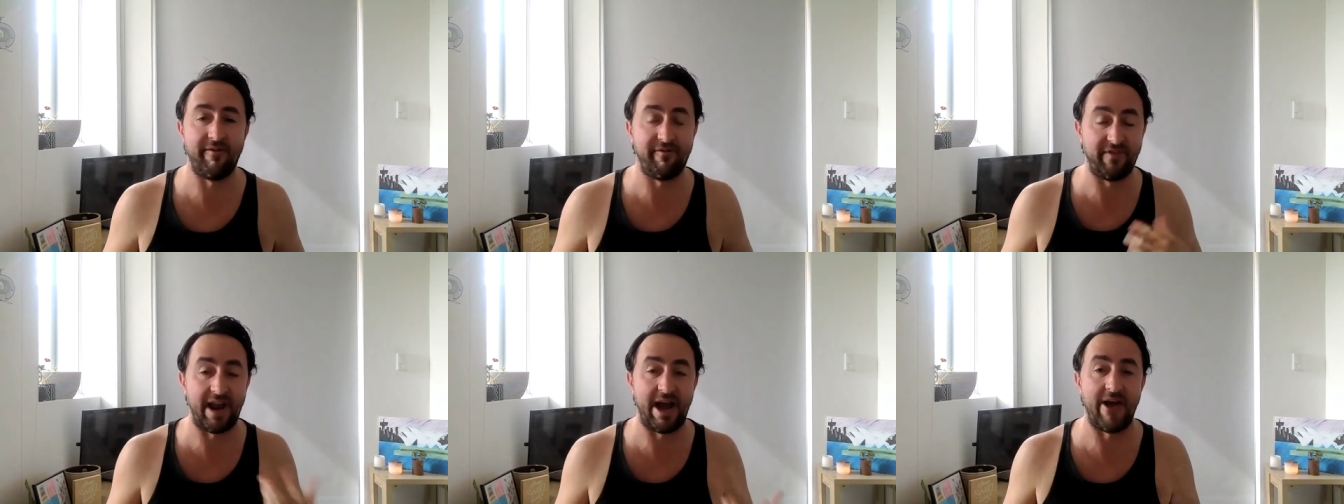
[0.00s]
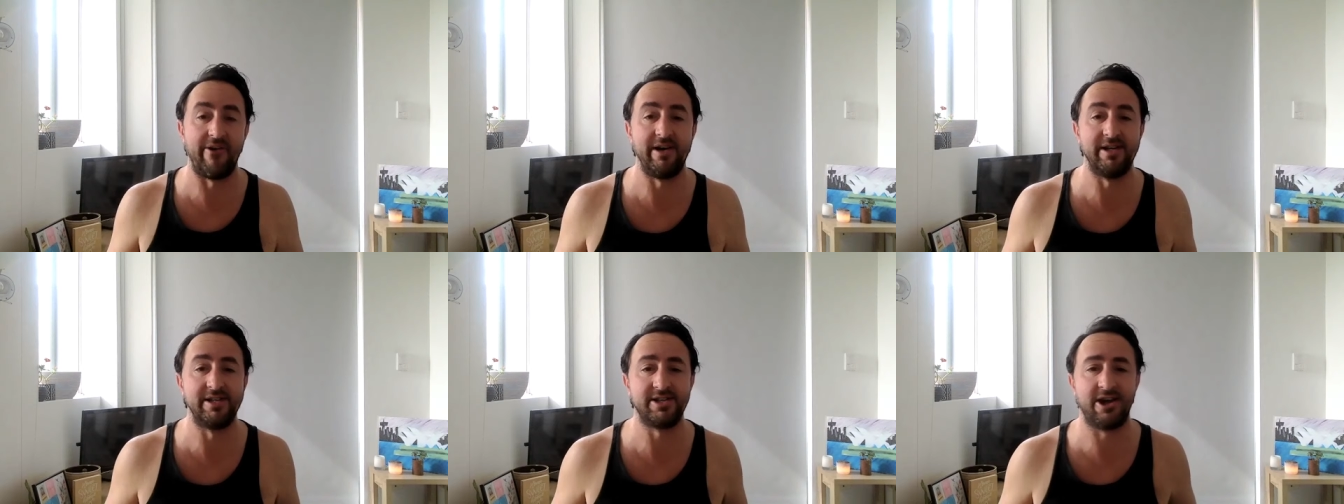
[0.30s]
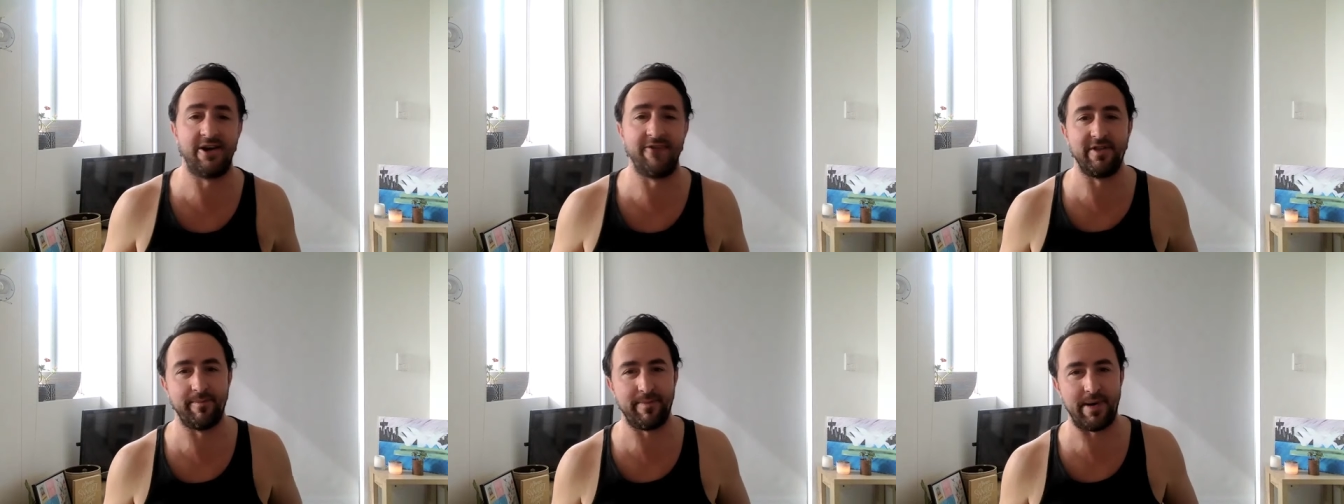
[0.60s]
flourished
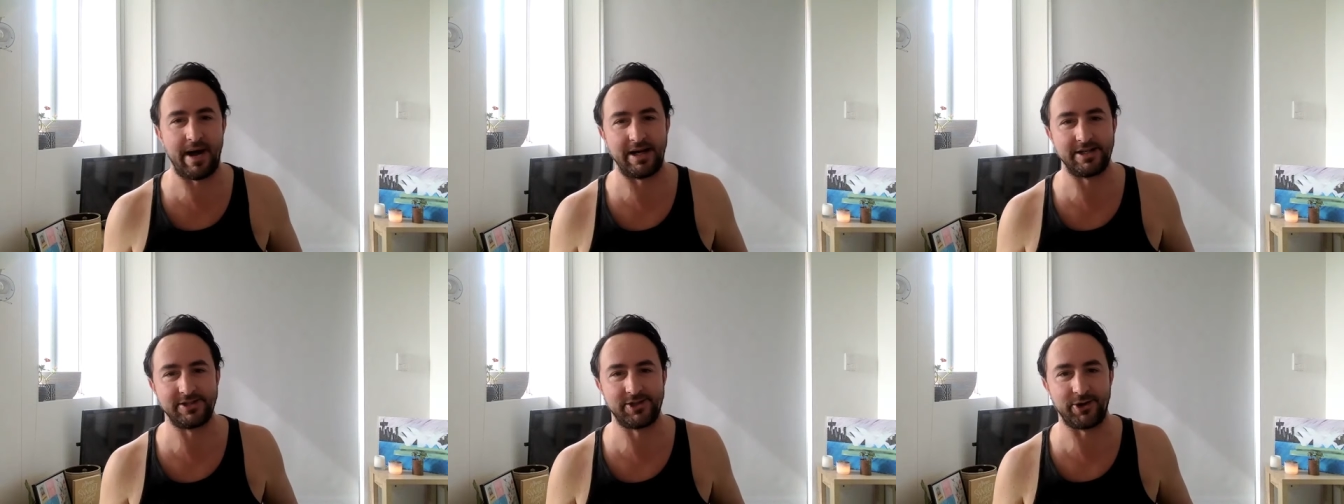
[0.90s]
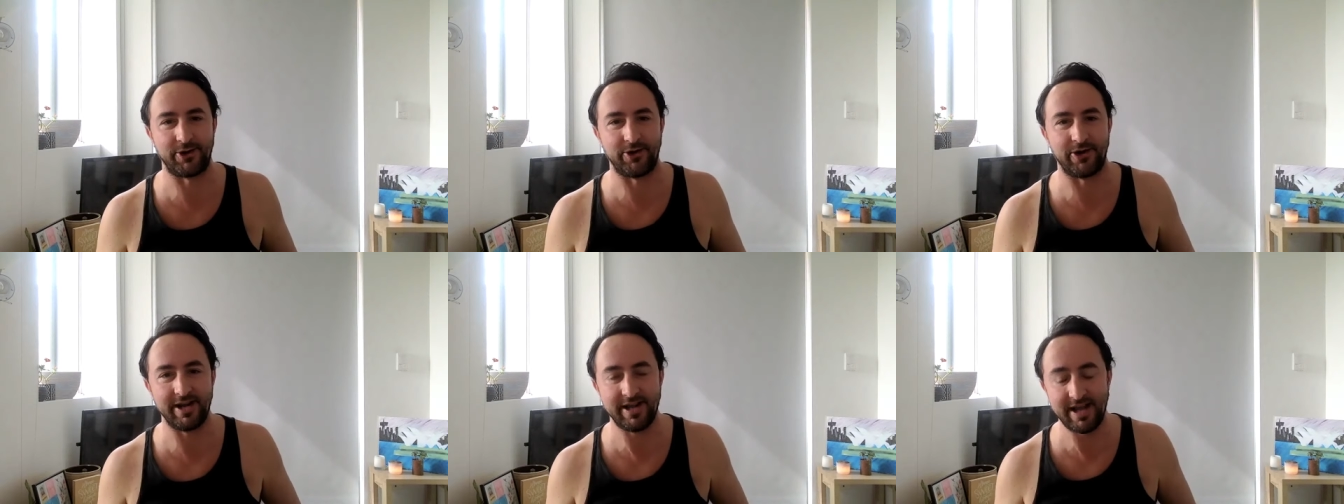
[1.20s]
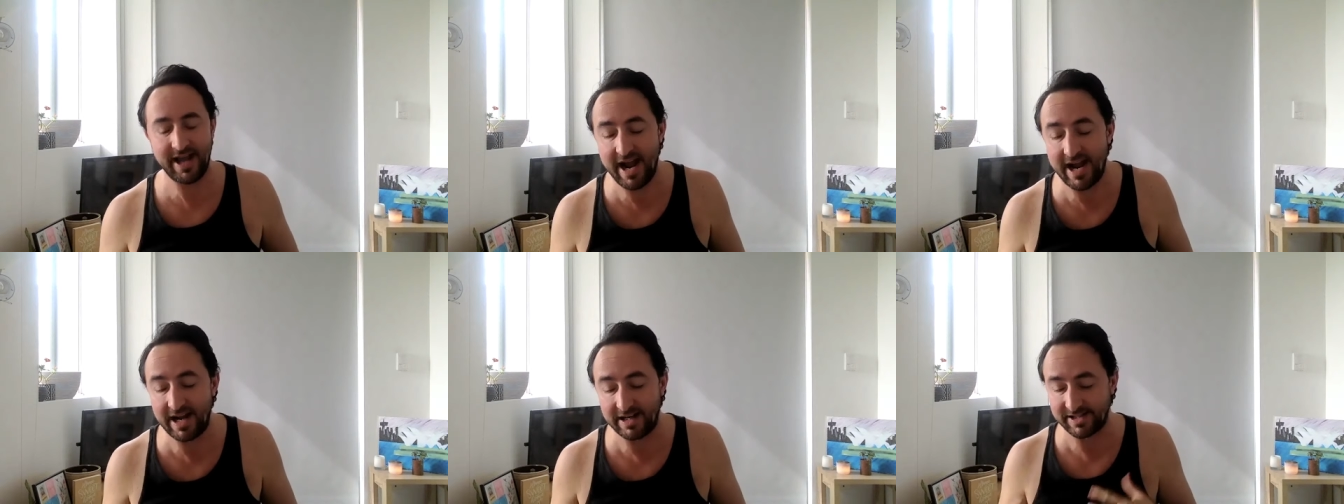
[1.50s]
over the past 3
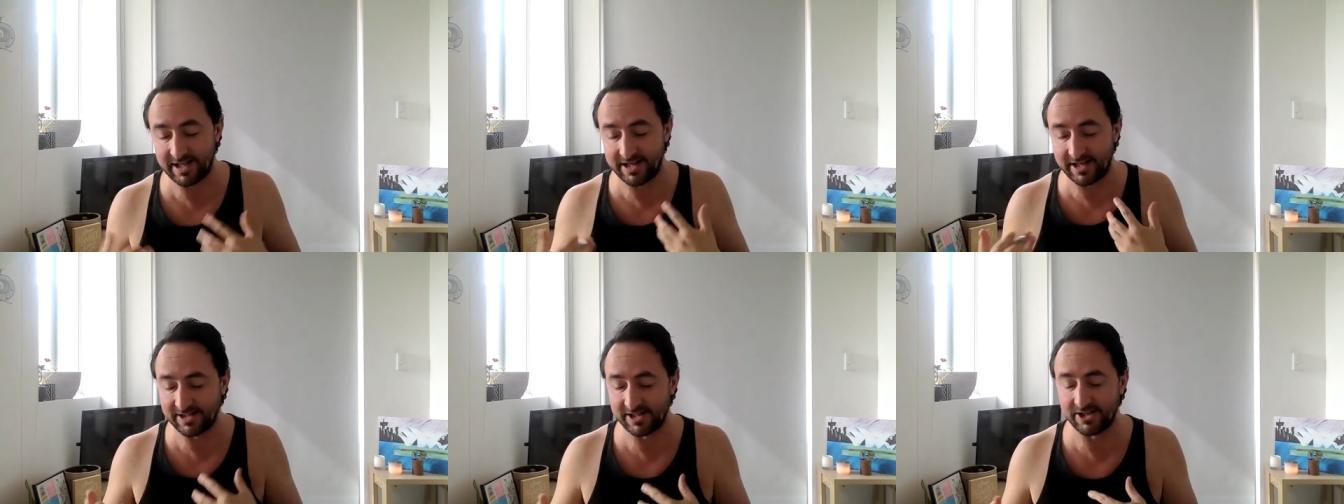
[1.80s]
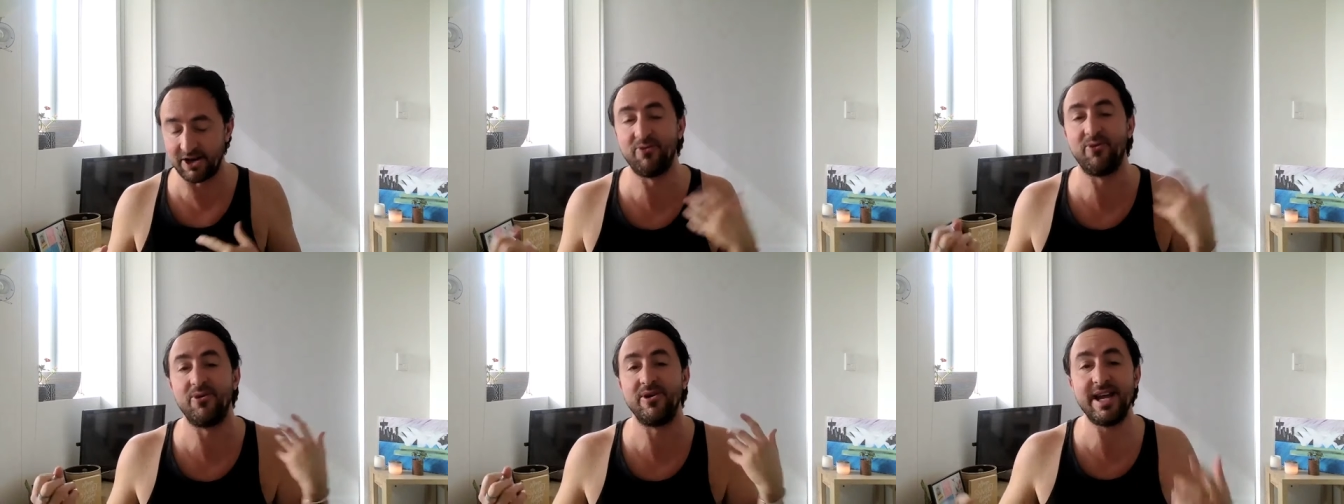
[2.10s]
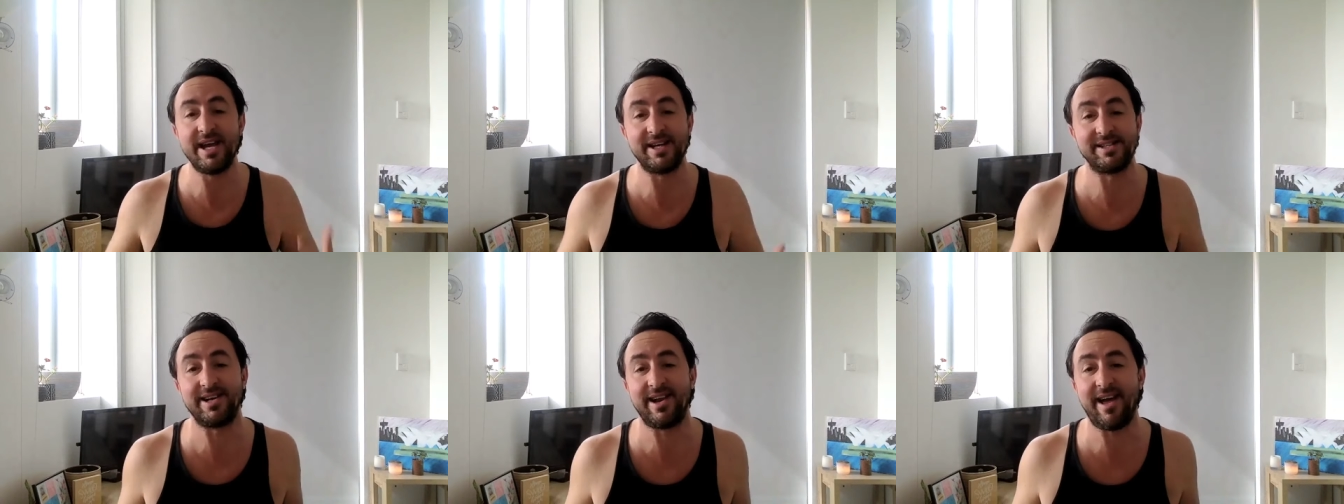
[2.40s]
years. And it's like, well,
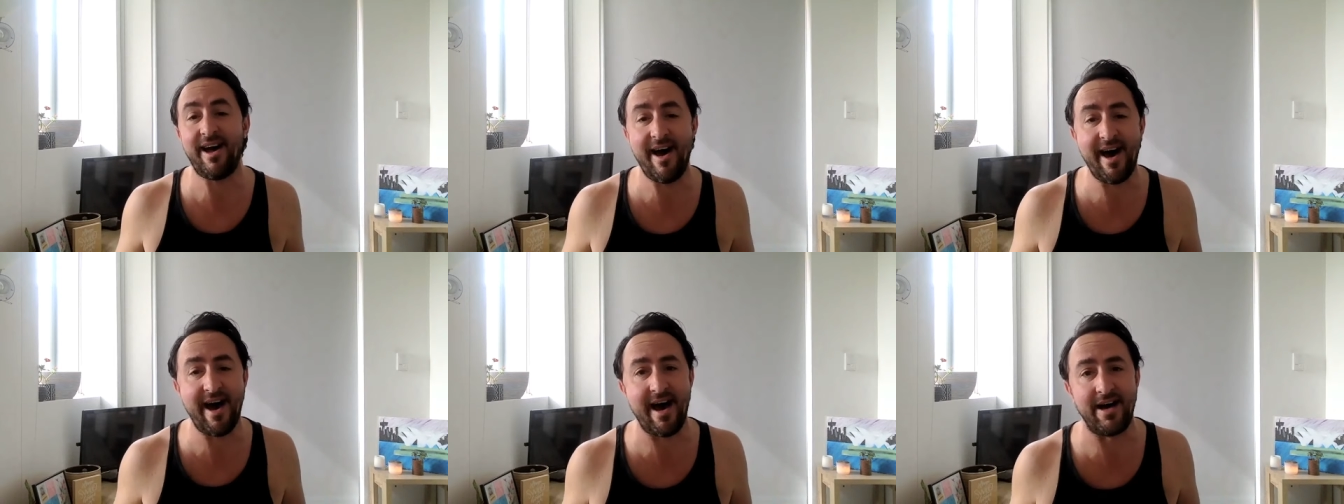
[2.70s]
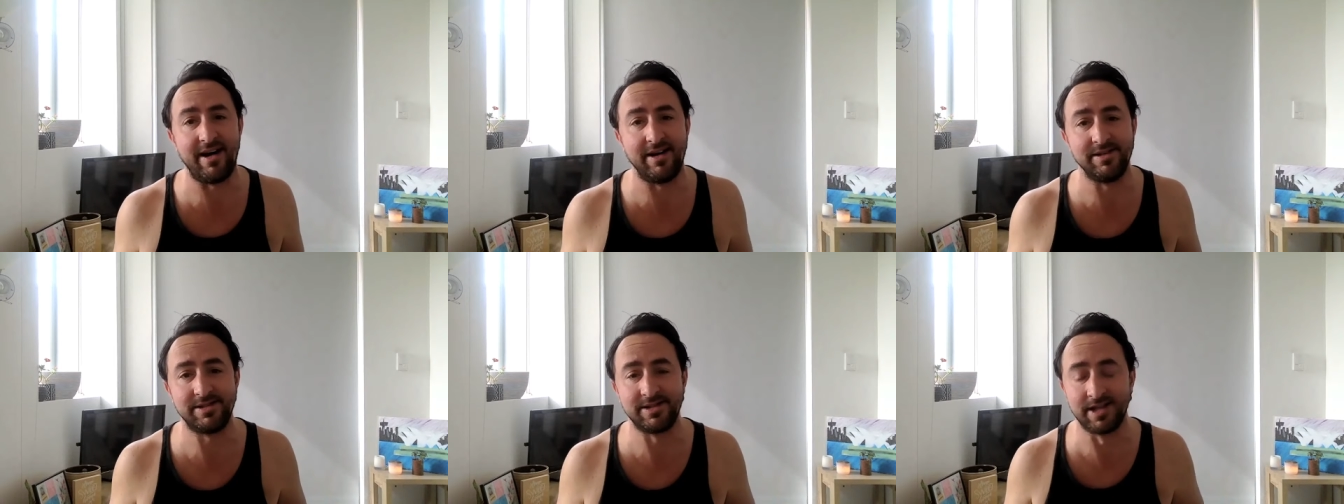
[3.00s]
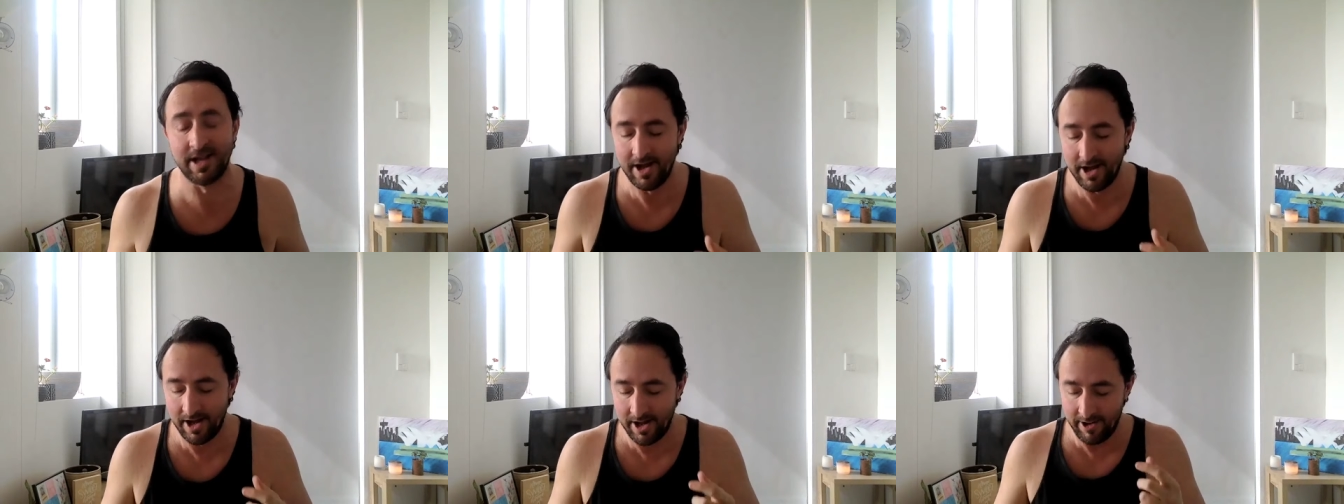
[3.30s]
yes, it has.